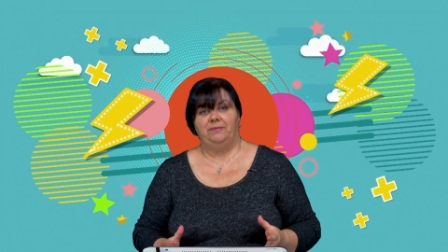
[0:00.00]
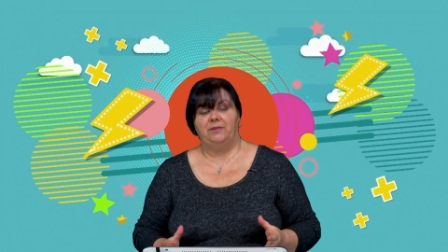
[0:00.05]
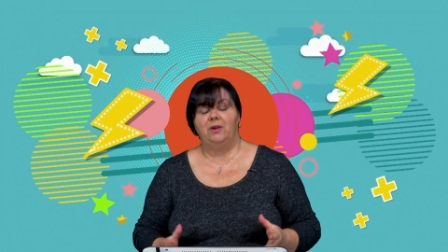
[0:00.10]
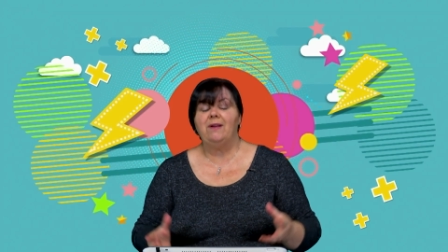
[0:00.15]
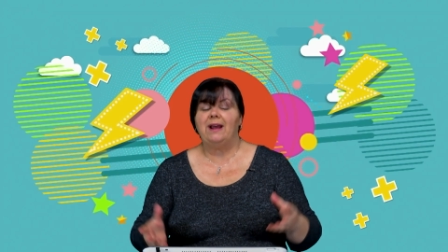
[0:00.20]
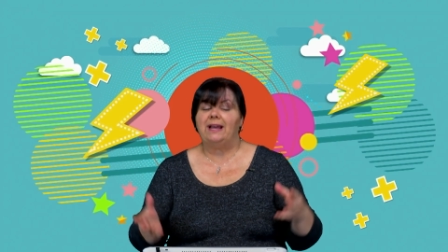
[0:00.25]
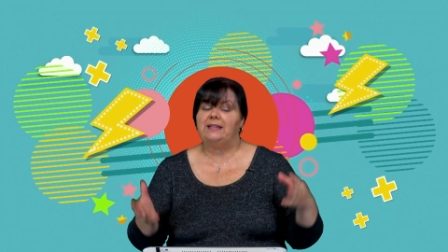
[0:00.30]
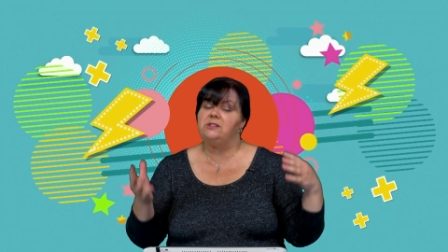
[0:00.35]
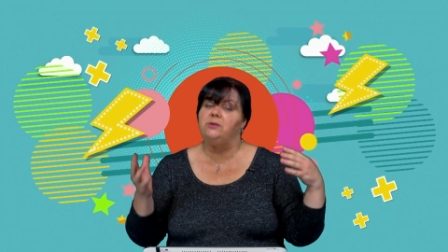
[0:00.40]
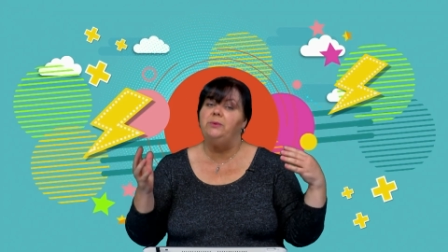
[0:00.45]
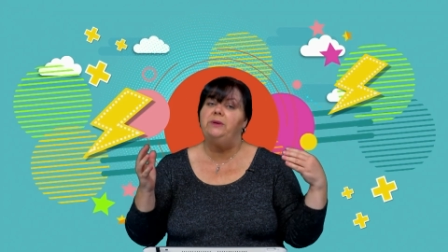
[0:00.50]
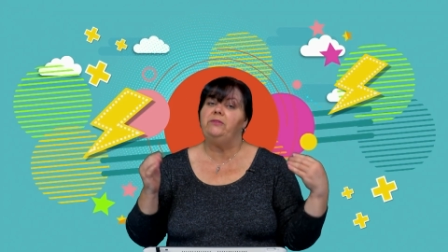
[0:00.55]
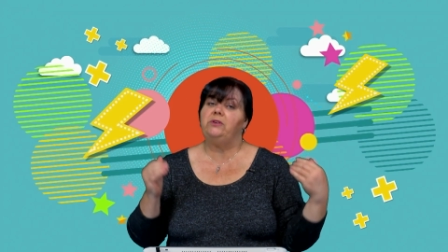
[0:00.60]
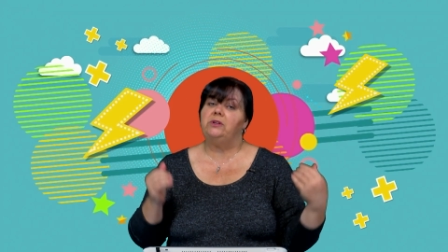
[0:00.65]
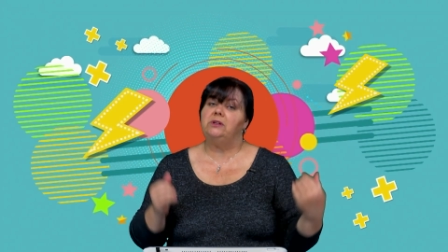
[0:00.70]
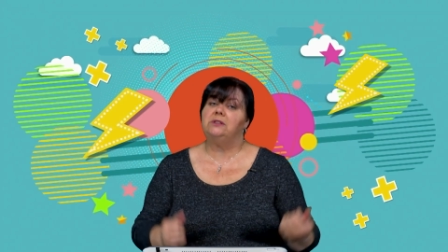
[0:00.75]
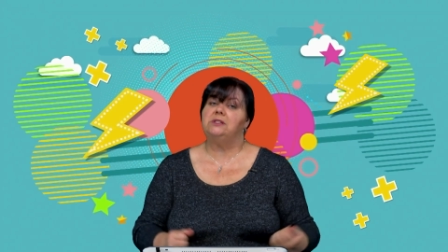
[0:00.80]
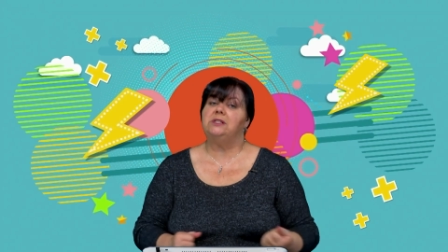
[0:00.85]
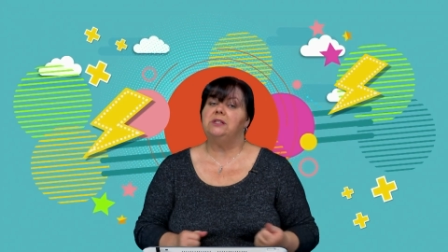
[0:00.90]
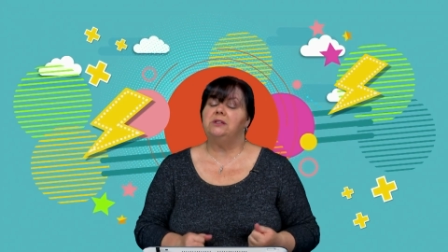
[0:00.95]
All right, so we've
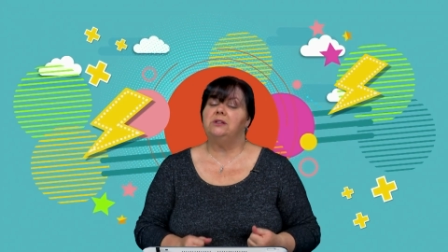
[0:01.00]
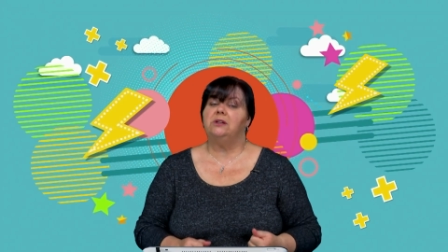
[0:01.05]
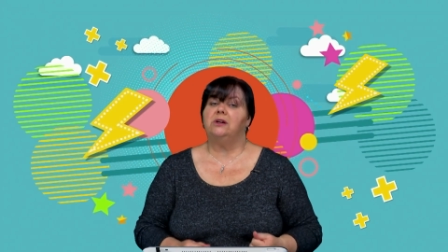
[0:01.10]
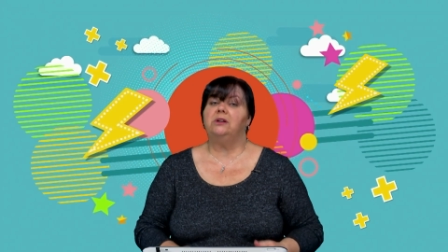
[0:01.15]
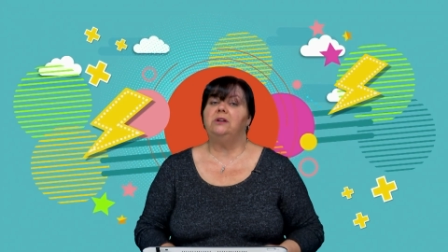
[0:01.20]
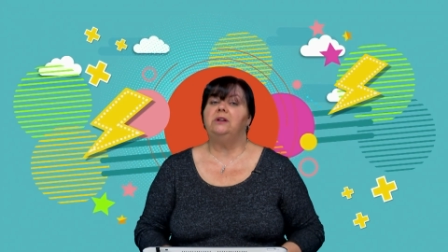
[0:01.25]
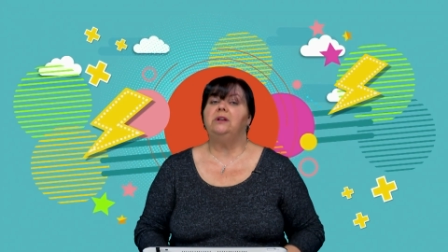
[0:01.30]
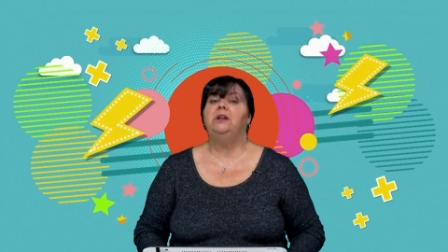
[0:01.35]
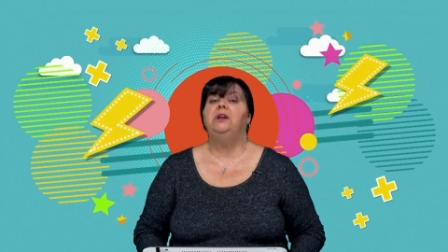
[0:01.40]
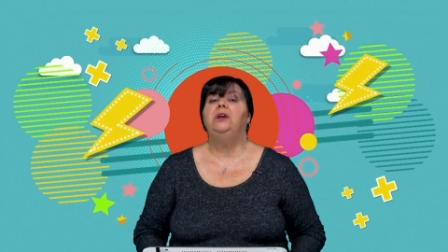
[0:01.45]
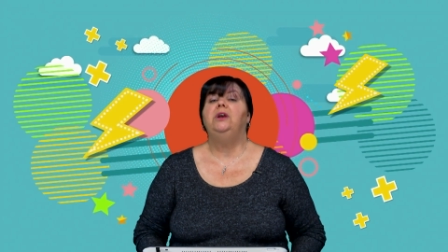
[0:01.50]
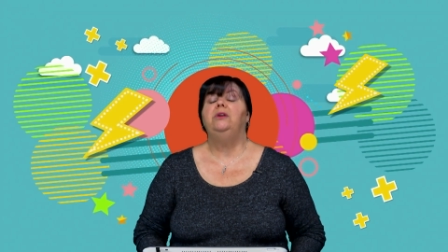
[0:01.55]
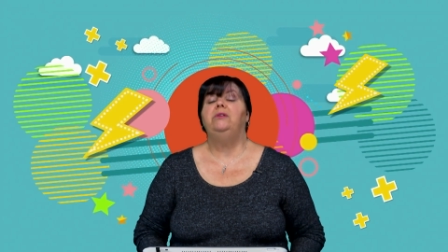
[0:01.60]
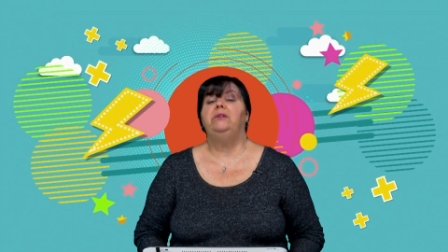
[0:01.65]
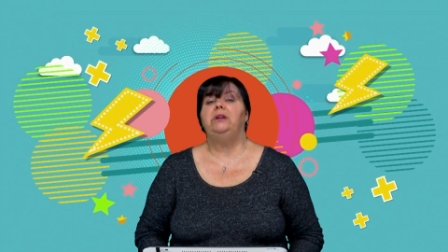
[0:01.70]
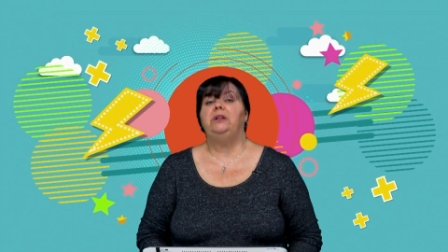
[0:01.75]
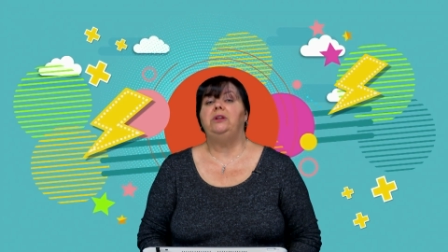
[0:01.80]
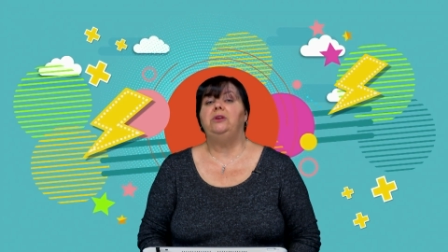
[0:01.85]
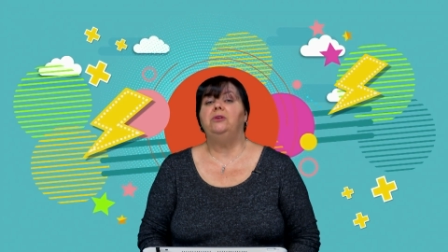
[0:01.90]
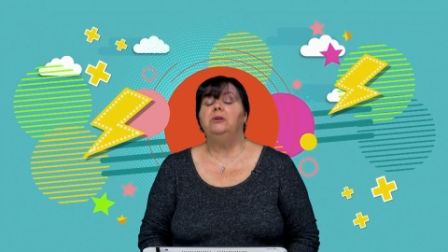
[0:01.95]
looked at
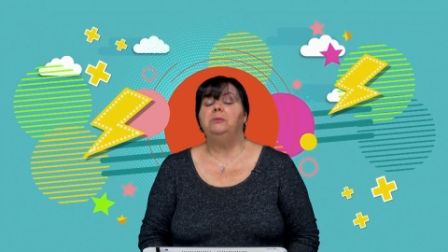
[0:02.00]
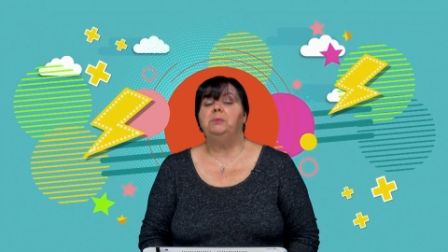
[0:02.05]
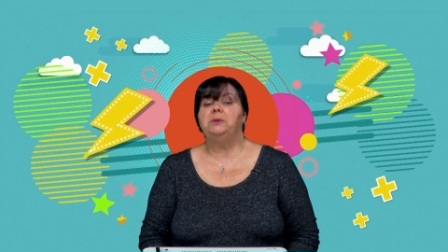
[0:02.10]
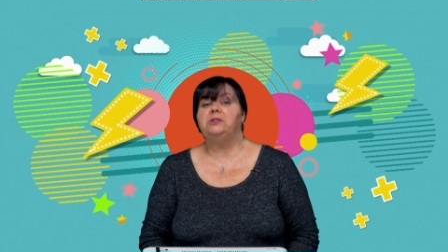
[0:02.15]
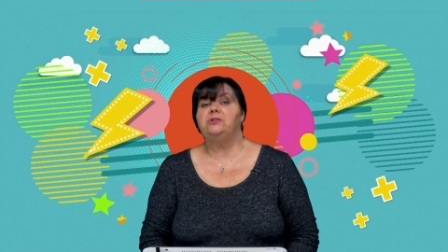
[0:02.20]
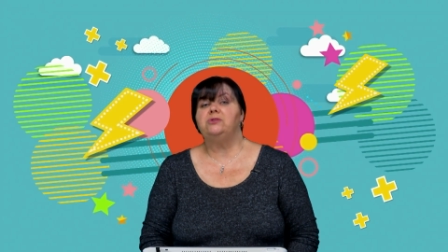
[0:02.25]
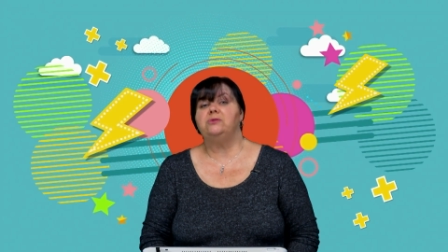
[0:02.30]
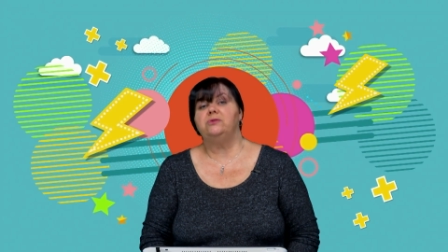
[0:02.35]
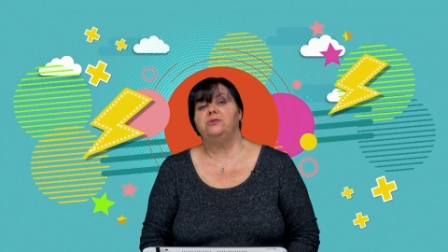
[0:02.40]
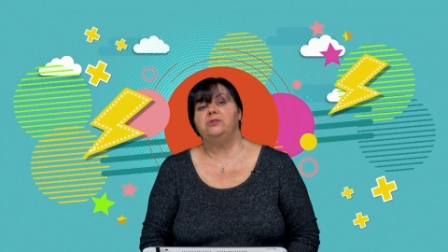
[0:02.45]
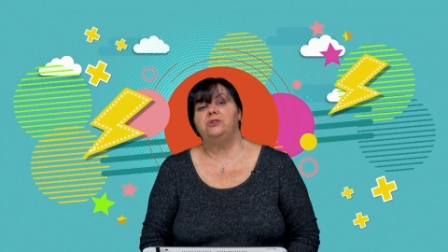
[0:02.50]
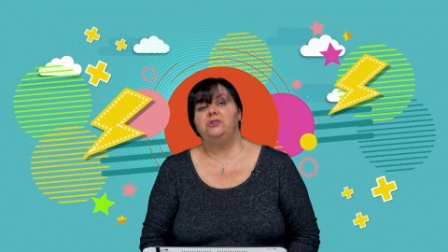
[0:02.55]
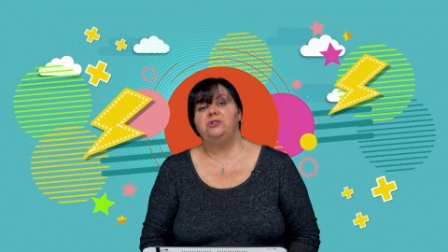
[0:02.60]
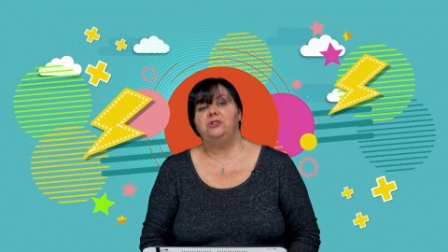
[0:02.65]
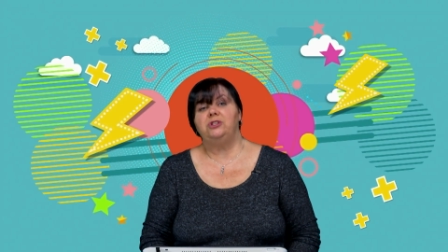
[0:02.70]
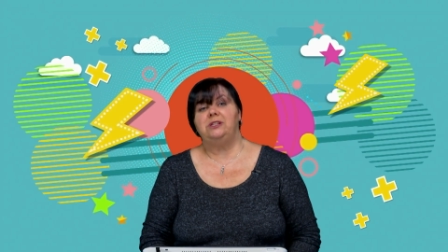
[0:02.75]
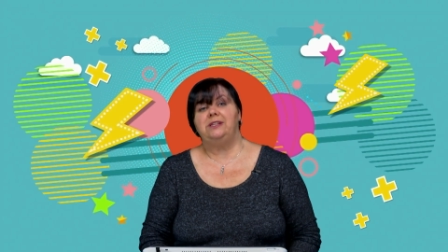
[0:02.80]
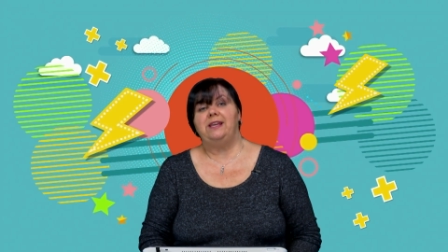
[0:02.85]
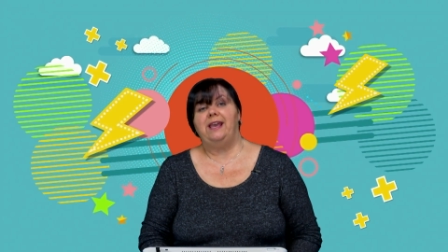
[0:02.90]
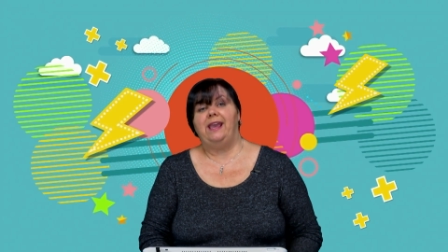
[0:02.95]
non-renewable sources
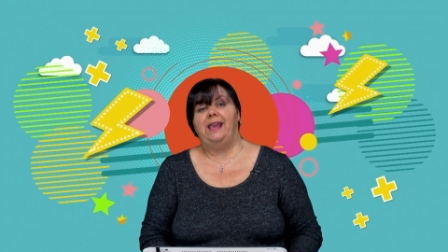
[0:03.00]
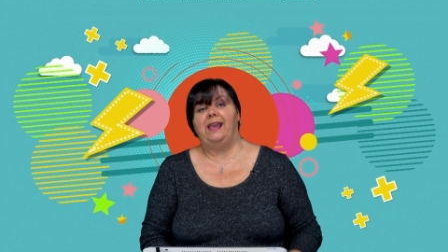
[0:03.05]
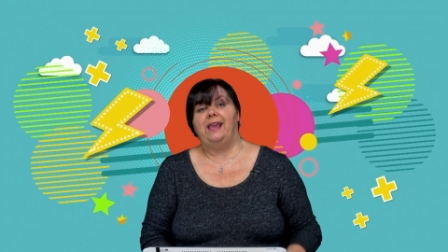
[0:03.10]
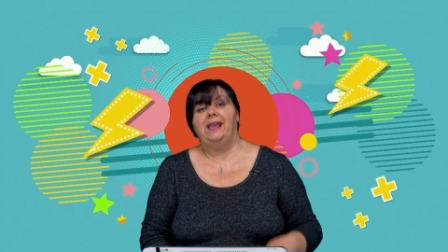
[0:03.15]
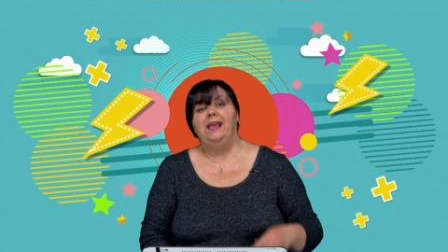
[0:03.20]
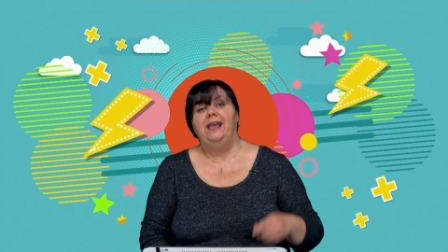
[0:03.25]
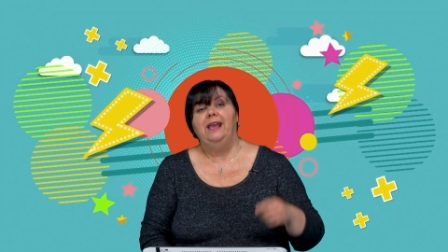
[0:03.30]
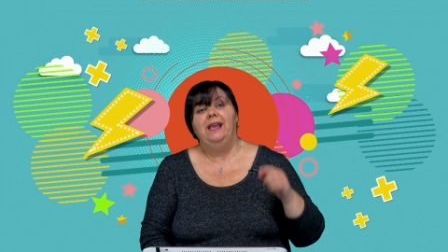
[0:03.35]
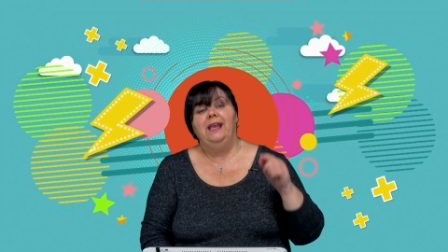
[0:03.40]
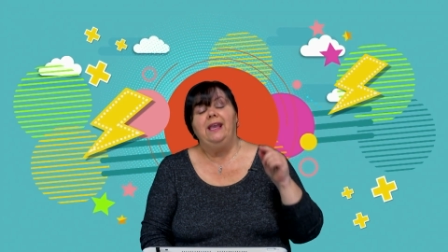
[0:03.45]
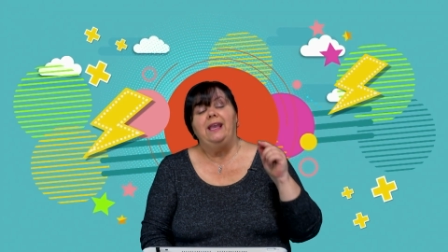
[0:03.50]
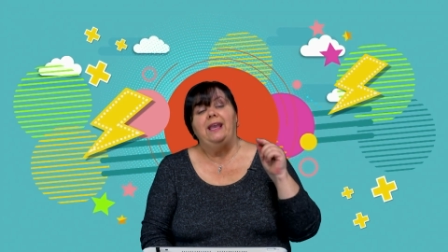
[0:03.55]
today.